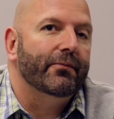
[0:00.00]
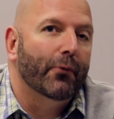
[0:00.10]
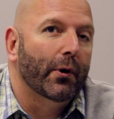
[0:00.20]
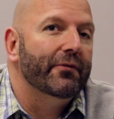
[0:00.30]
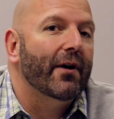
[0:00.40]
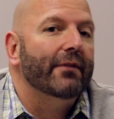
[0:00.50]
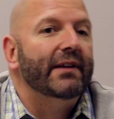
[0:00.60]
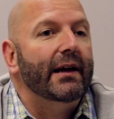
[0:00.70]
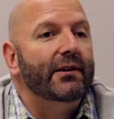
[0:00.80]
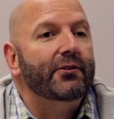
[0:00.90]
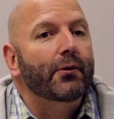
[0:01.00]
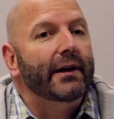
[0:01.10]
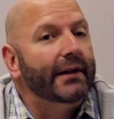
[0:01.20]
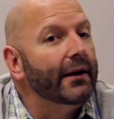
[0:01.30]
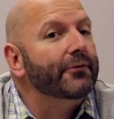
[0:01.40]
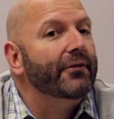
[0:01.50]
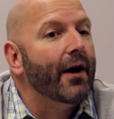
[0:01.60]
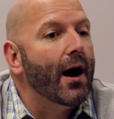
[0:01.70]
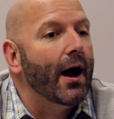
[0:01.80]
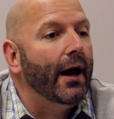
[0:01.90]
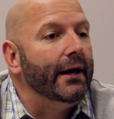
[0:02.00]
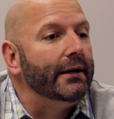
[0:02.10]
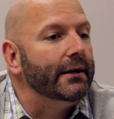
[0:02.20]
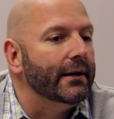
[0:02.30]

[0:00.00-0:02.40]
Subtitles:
45 days to identify